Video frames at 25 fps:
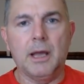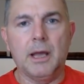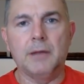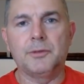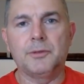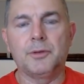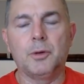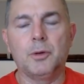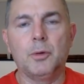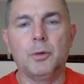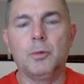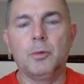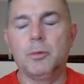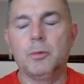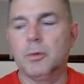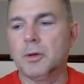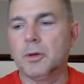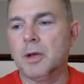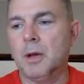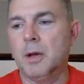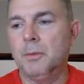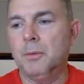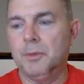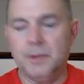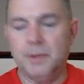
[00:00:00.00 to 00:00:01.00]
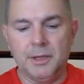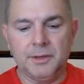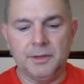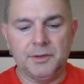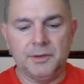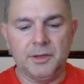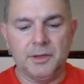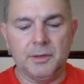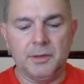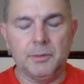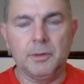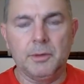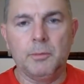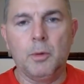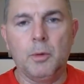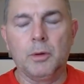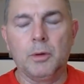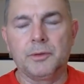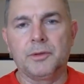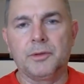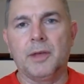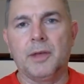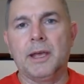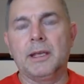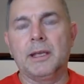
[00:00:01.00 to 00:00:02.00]
So a couple things. The, the
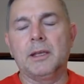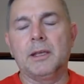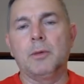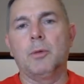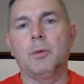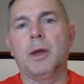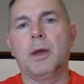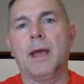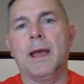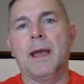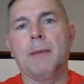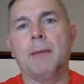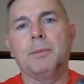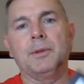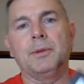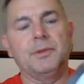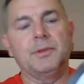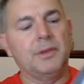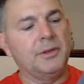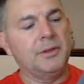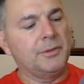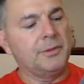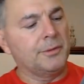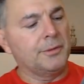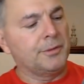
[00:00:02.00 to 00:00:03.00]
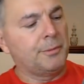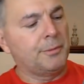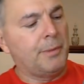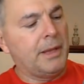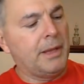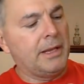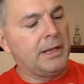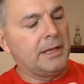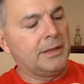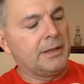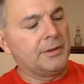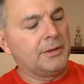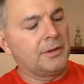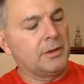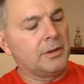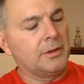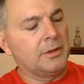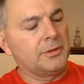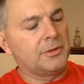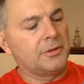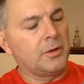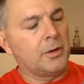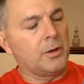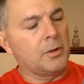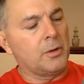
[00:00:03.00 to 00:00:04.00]
most likely what happens is your spending is going to
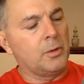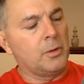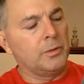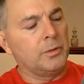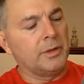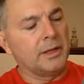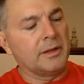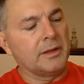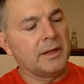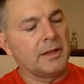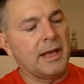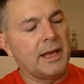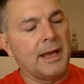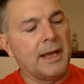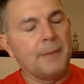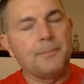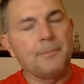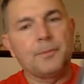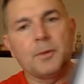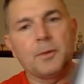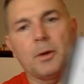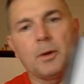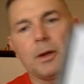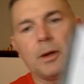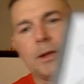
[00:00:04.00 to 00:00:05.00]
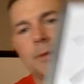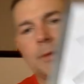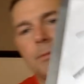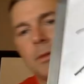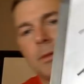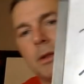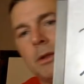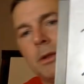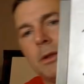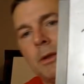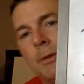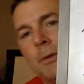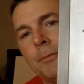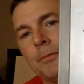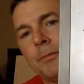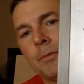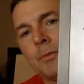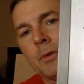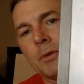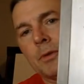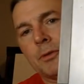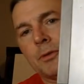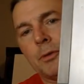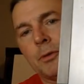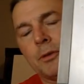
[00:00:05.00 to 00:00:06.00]
start going like that. All right.
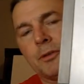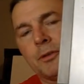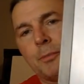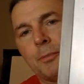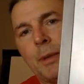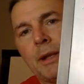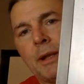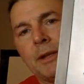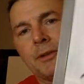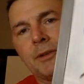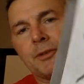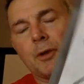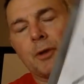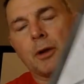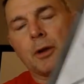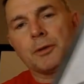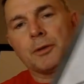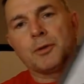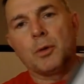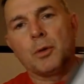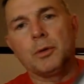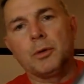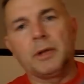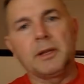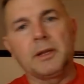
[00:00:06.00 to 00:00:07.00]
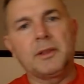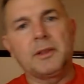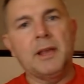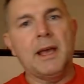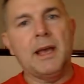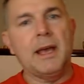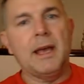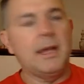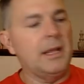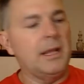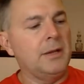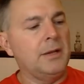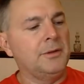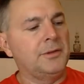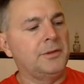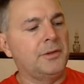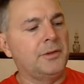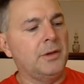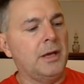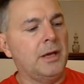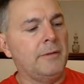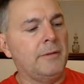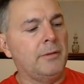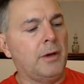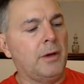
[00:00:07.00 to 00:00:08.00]
So your spending starts going like that, and you
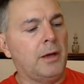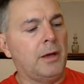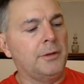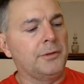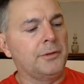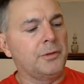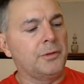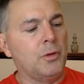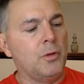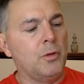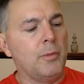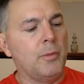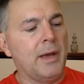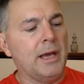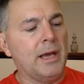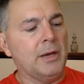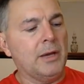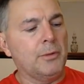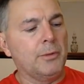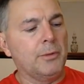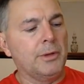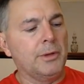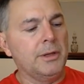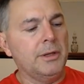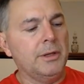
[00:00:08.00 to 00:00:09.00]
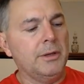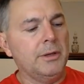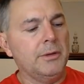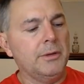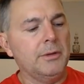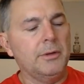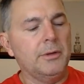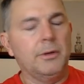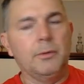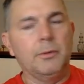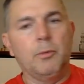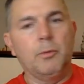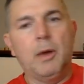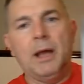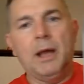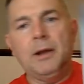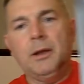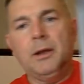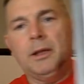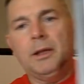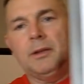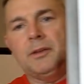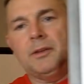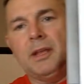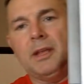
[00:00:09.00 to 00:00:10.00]
still have all this home equity. Why
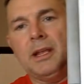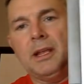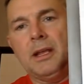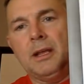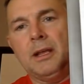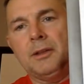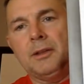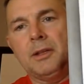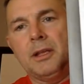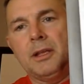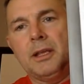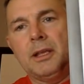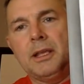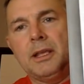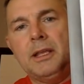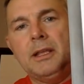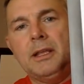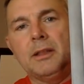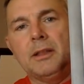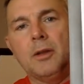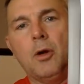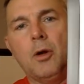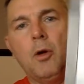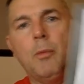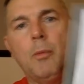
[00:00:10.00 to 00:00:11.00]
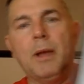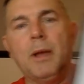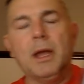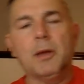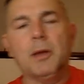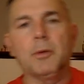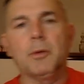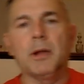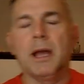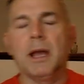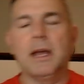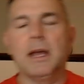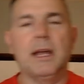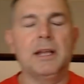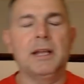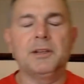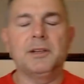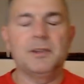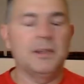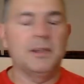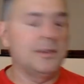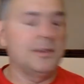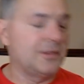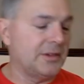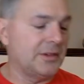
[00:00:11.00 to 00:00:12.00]
not take out the he, the home equity? I, I,
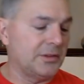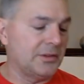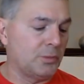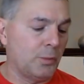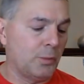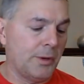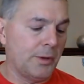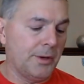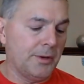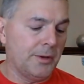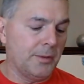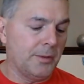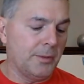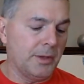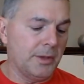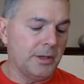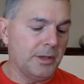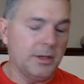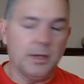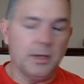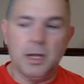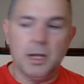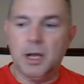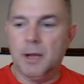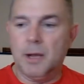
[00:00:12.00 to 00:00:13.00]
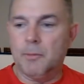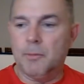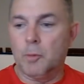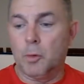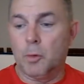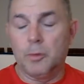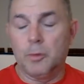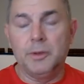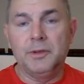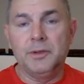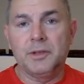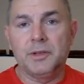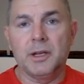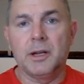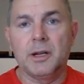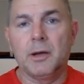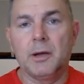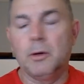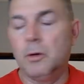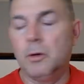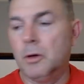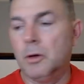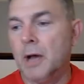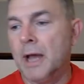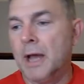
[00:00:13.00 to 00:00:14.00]
it's just weird to me, um, or at least get
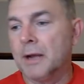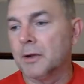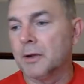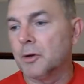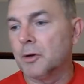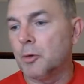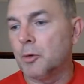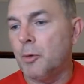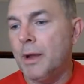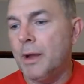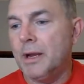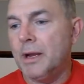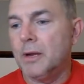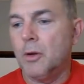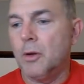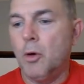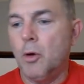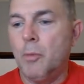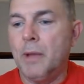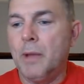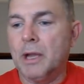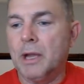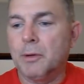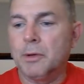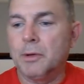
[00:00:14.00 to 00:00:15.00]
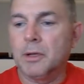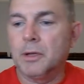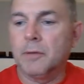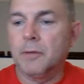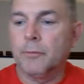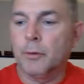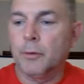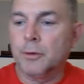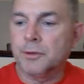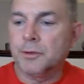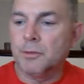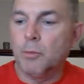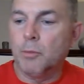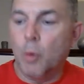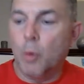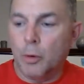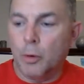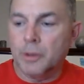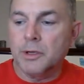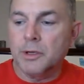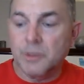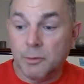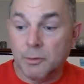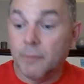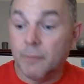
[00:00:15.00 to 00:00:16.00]
a line of credit, a home equity conversion
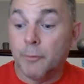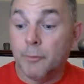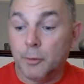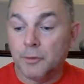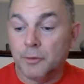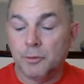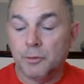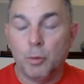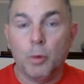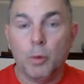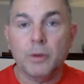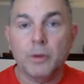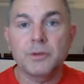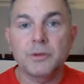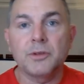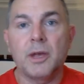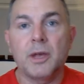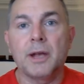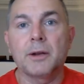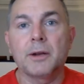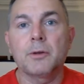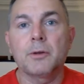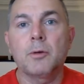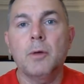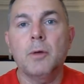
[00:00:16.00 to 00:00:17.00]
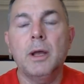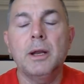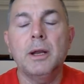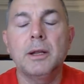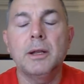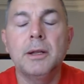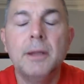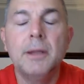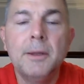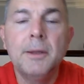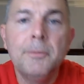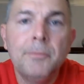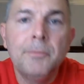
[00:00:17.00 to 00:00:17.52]
mortgage, a reverse mortgage line of credit.